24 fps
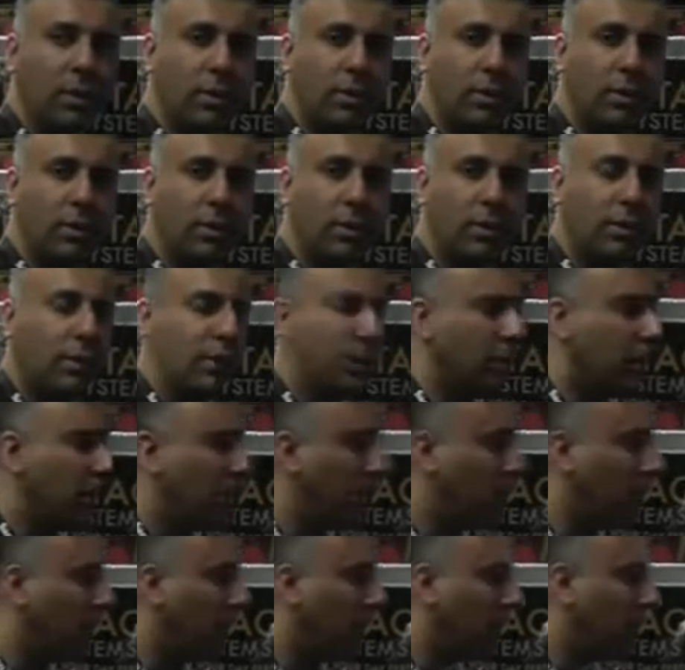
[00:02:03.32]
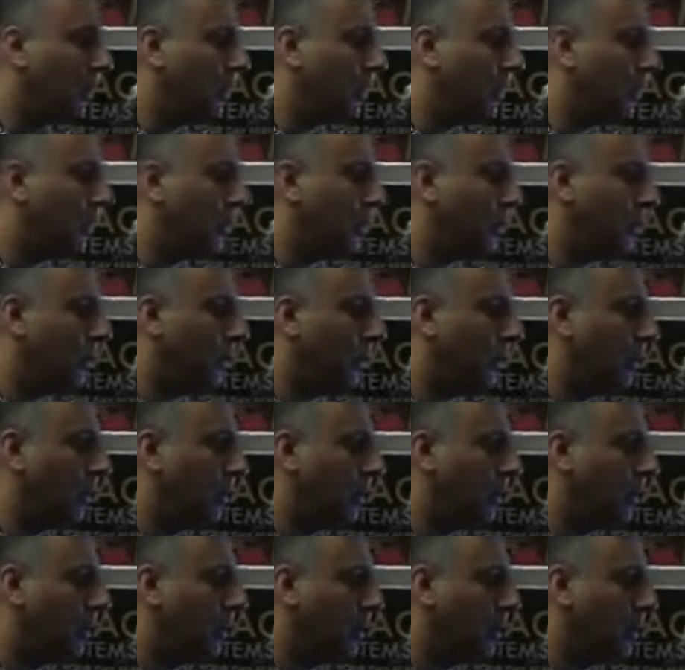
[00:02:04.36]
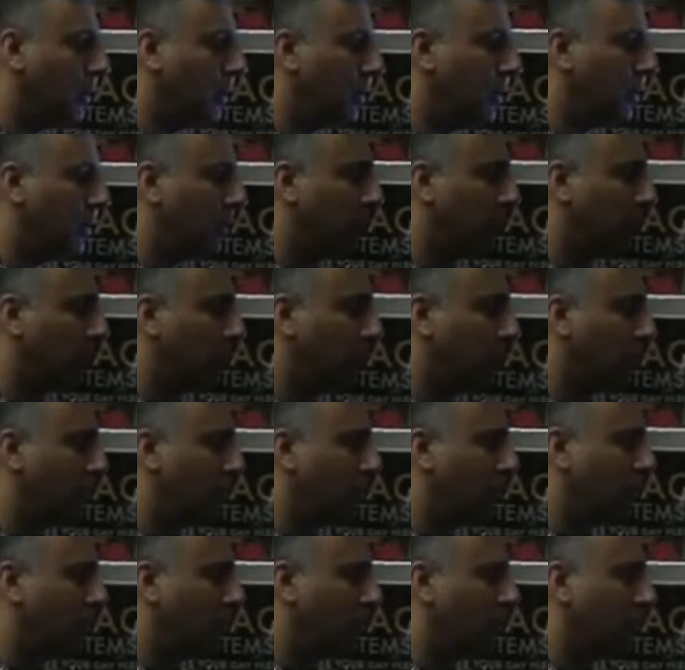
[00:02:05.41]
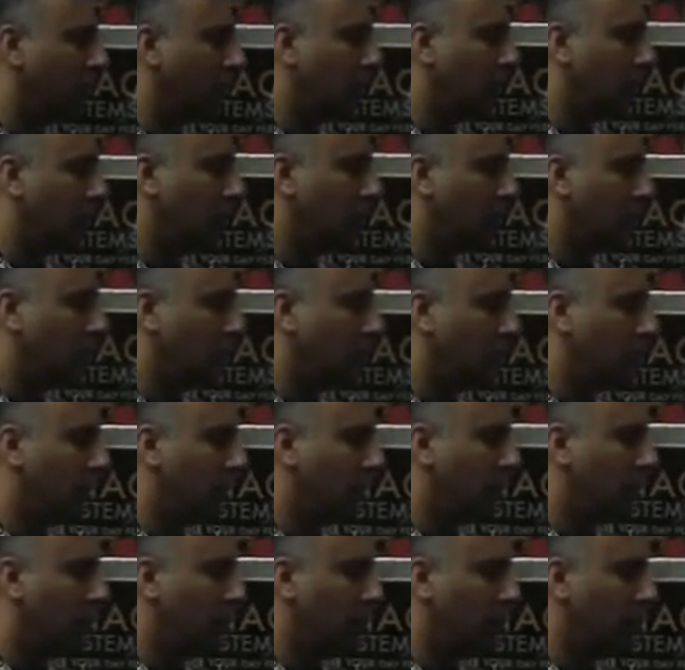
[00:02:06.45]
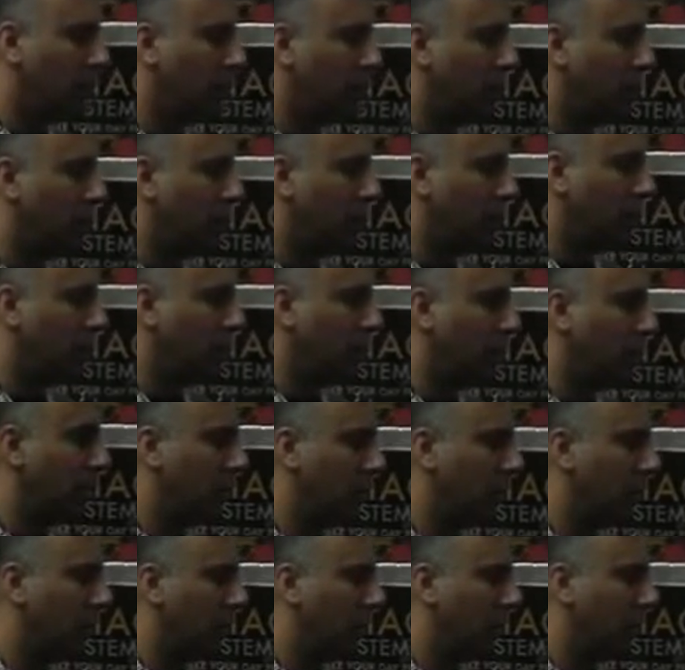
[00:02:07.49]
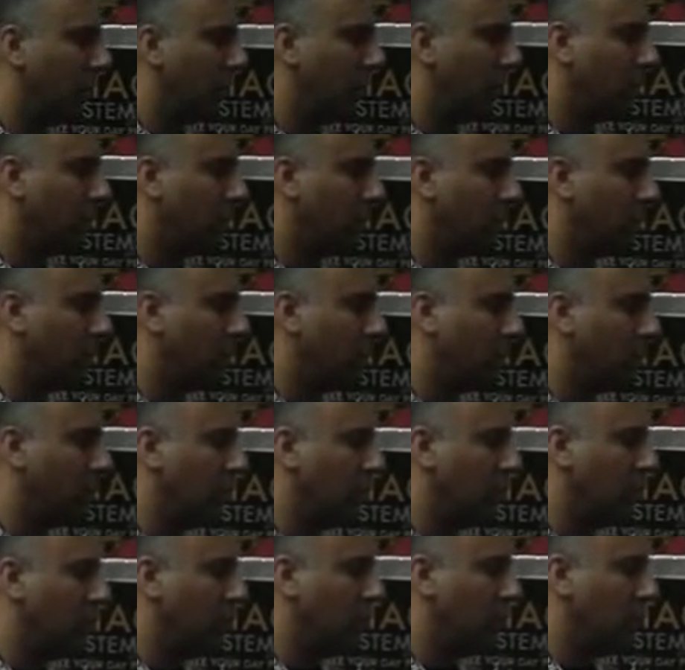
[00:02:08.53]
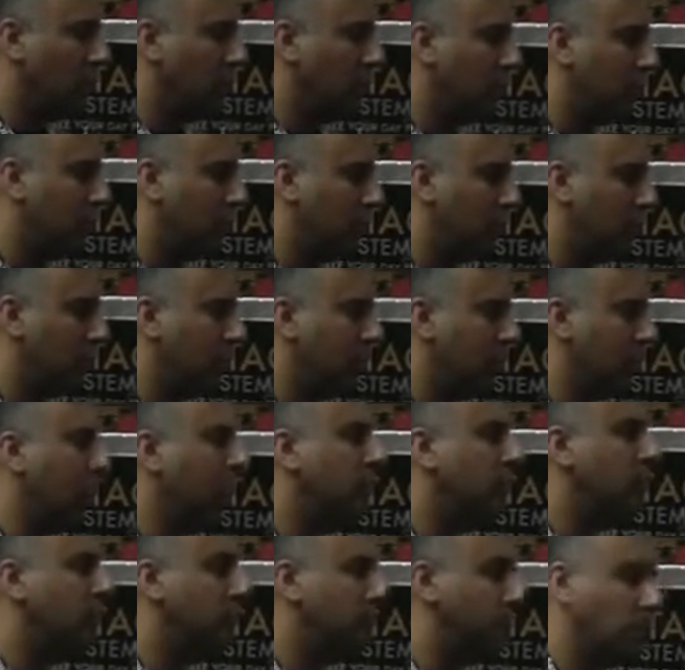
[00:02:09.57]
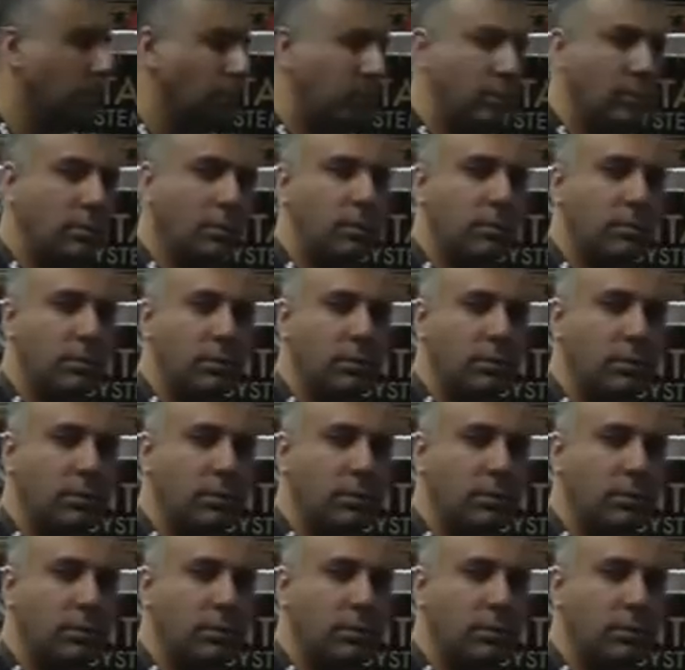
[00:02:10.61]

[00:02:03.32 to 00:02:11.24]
The person shown says nothing.